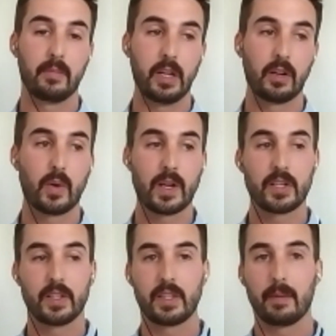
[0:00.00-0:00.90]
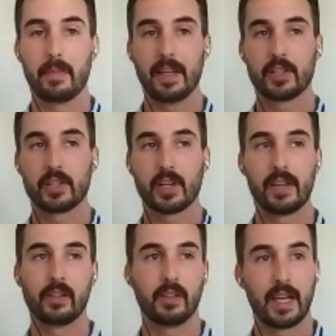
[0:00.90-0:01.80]
Questions that might
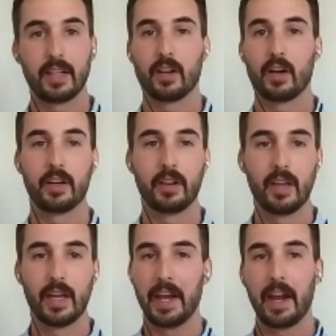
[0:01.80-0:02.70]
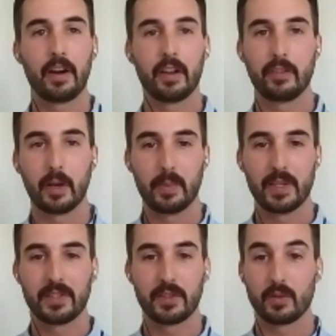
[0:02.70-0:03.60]
shine a light on an area of their
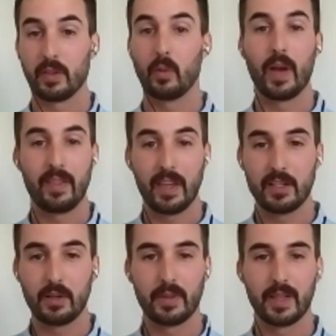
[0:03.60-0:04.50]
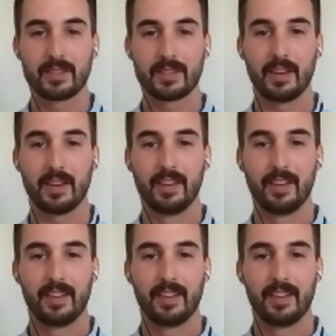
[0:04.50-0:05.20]
business or the way they do things that